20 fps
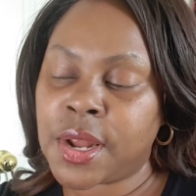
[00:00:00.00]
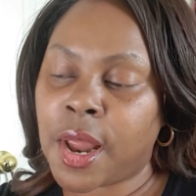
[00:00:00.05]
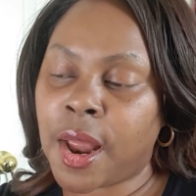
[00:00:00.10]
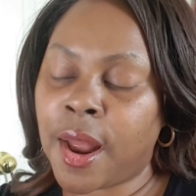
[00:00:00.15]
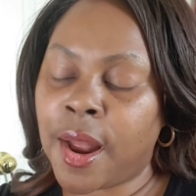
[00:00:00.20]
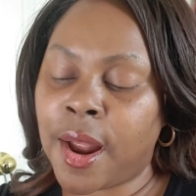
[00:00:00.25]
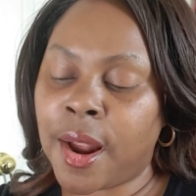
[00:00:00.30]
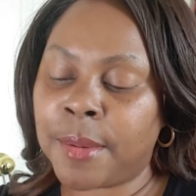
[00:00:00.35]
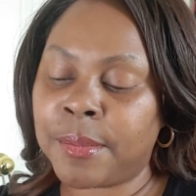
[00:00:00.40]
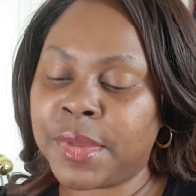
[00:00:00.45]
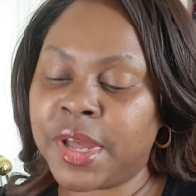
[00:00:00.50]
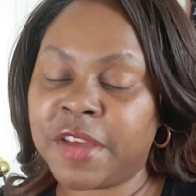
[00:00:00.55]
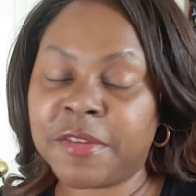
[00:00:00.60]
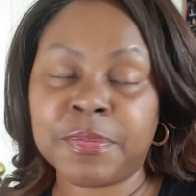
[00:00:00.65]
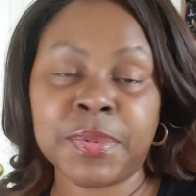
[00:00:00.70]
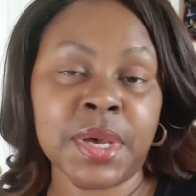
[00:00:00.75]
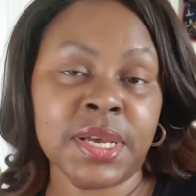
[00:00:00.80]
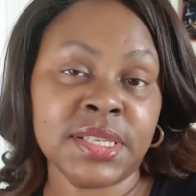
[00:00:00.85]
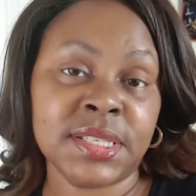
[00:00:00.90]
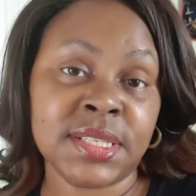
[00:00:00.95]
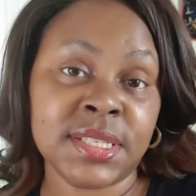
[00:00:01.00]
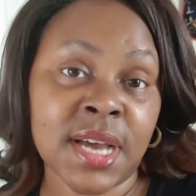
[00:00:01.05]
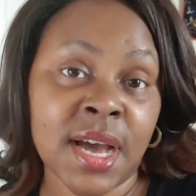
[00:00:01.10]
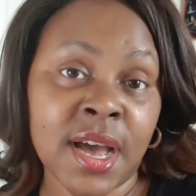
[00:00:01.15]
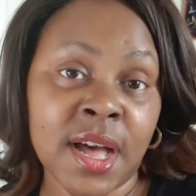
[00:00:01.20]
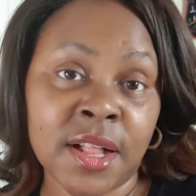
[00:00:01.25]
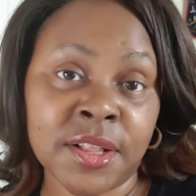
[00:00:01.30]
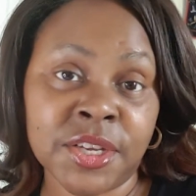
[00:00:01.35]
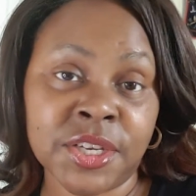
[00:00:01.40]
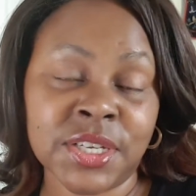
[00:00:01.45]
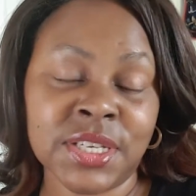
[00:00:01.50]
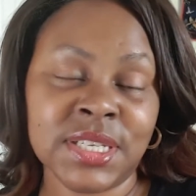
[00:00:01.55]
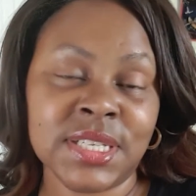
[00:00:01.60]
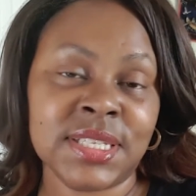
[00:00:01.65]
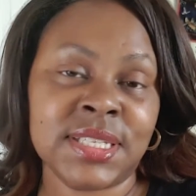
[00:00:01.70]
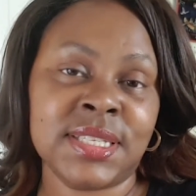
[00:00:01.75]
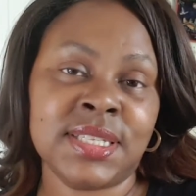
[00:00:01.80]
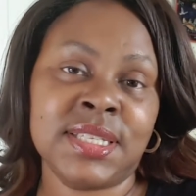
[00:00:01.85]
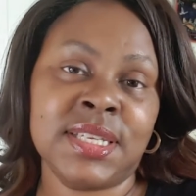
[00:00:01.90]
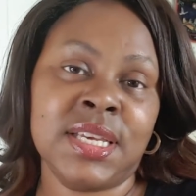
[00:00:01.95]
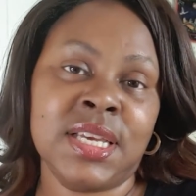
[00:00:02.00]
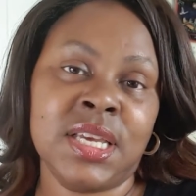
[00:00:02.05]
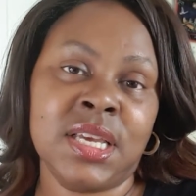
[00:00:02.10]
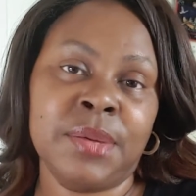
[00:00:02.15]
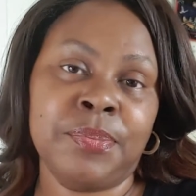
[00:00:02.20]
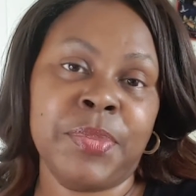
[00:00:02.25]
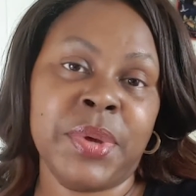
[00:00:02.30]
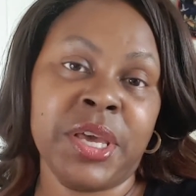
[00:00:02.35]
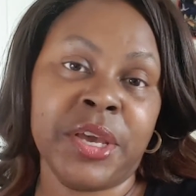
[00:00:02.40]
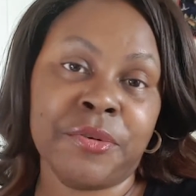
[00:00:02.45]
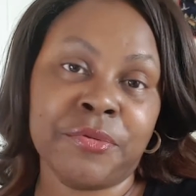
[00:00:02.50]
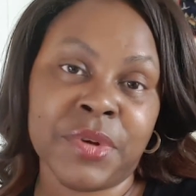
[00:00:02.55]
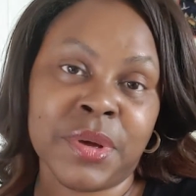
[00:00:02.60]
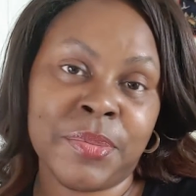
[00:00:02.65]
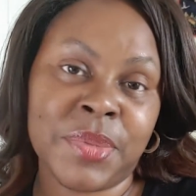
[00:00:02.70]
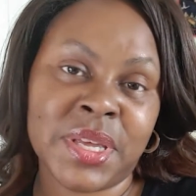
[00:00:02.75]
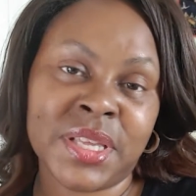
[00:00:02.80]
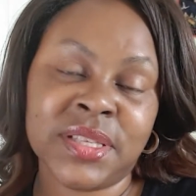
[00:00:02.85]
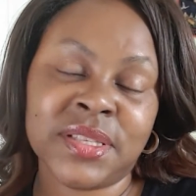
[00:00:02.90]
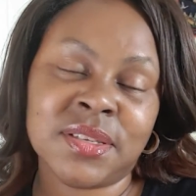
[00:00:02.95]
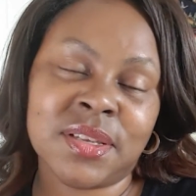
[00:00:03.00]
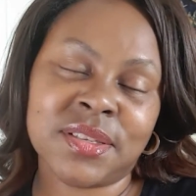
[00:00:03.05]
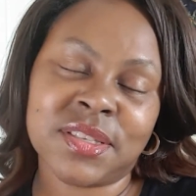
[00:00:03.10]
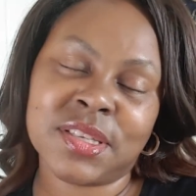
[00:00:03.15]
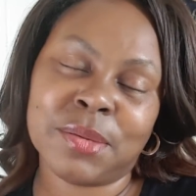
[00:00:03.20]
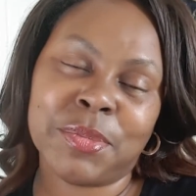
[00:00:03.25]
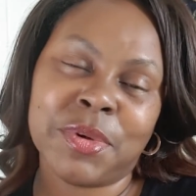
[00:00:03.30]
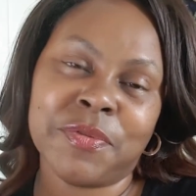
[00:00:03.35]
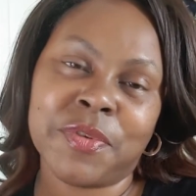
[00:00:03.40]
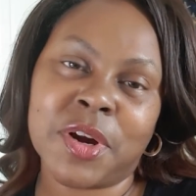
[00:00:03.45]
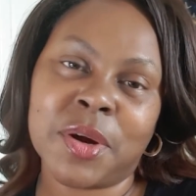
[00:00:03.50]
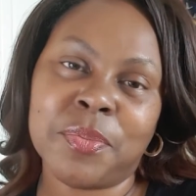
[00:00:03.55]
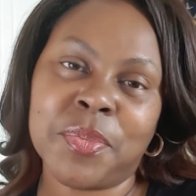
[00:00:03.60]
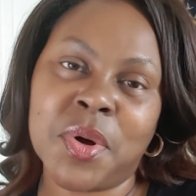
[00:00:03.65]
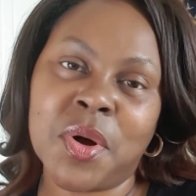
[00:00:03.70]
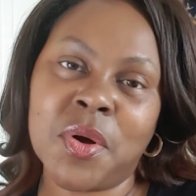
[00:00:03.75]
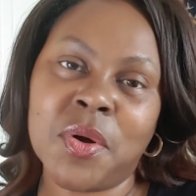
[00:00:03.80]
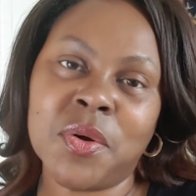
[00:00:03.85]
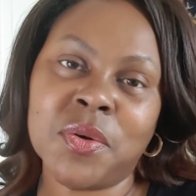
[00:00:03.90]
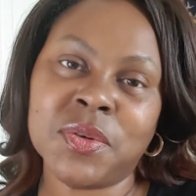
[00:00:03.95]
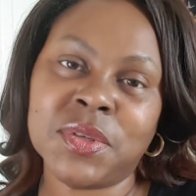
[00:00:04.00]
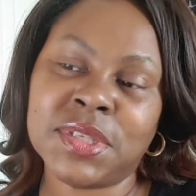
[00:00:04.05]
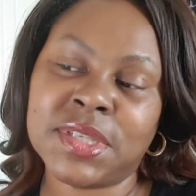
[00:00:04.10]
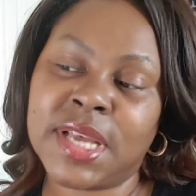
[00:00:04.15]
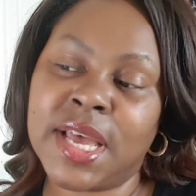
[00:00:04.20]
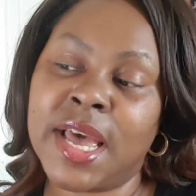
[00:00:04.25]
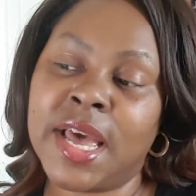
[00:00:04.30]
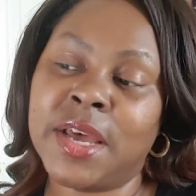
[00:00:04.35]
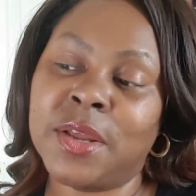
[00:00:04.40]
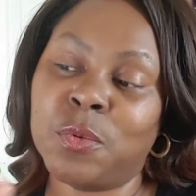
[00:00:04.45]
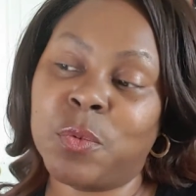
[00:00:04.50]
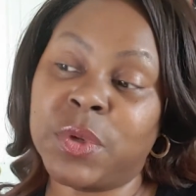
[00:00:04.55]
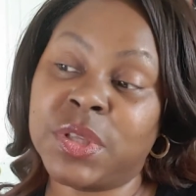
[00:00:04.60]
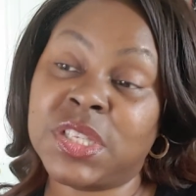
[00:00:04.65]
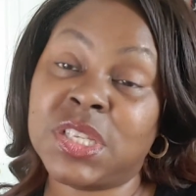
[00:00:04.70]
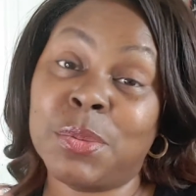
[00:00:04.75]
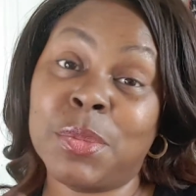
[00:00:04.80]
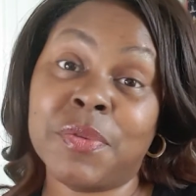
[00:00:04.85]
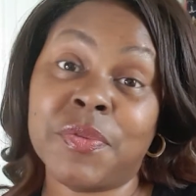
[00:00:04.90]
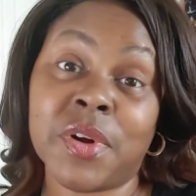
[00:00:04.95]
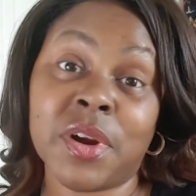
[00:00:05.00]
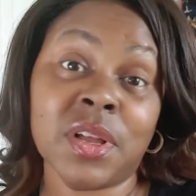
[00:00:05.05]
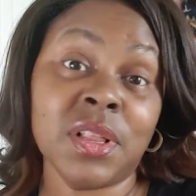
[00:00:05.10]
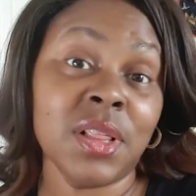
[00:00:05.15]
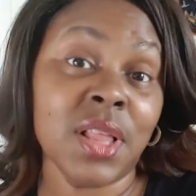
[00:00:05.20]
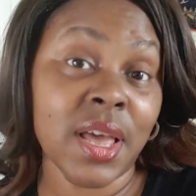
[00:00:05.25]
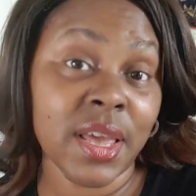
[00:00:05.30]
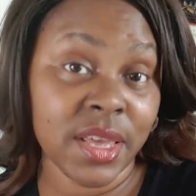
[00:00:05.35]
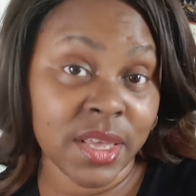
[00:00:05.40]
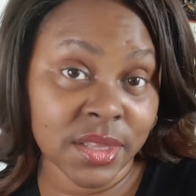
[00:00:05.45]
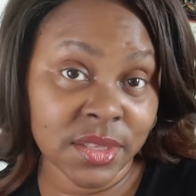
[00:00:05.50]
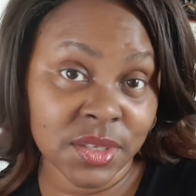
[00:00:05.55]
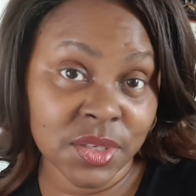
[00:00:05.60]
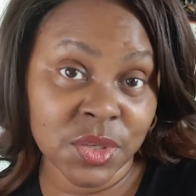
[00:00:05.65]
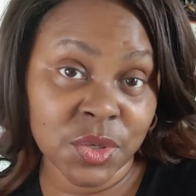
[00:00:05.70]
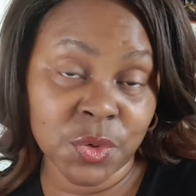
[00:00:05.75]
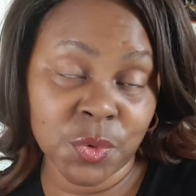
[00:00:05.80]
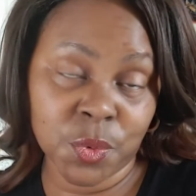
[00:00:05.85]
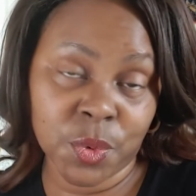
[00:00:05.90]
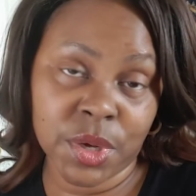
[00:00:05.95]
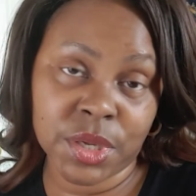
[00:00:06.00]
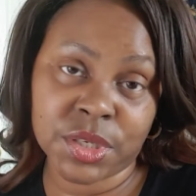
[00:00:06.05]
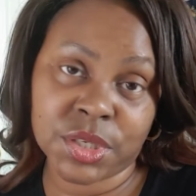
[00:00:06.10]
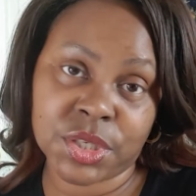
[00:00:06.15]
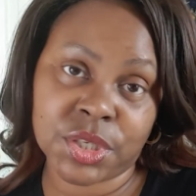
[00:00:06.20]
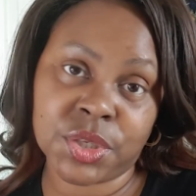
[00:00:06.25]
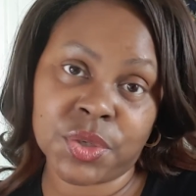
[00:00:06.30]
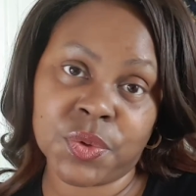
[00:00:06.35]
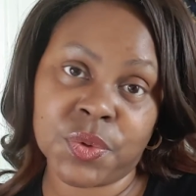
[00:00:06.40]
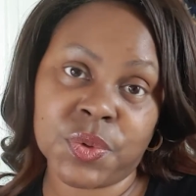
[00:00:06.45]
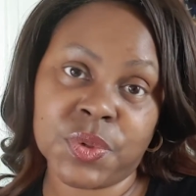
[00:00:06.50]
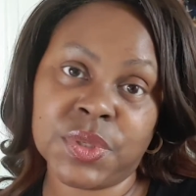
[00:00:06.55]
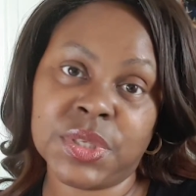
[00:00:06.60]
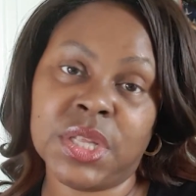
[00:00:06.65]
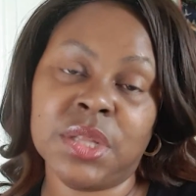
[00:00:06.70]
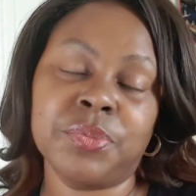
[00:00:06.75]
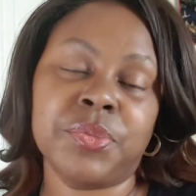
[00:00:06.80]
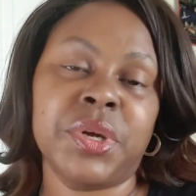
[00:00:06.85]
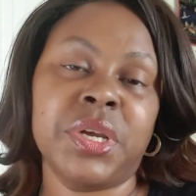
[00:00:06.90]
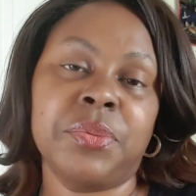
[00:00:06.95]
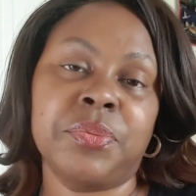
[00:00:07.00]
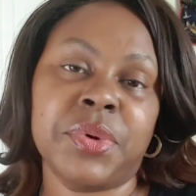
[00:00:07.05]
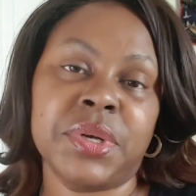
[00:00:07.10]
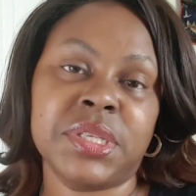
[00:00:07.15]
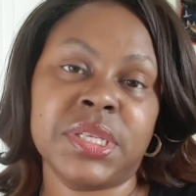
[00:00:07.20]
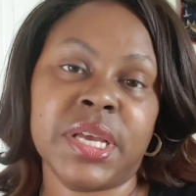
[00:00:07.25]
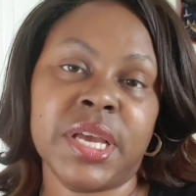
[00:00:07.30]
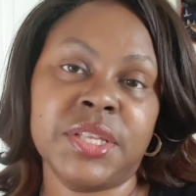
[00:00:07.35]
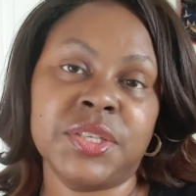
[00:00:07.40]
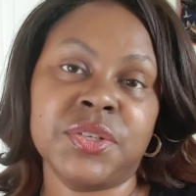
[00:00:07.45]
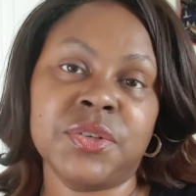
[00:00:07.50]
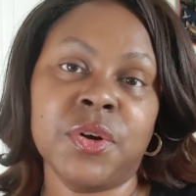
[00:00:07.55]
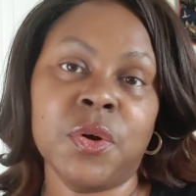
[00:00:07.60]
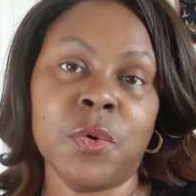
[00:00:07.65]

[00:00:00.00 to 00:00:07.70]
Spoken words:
FBI style, you're going to see pink ribbons on some of our posts, and with some of our clients who want to celebrate breast cancer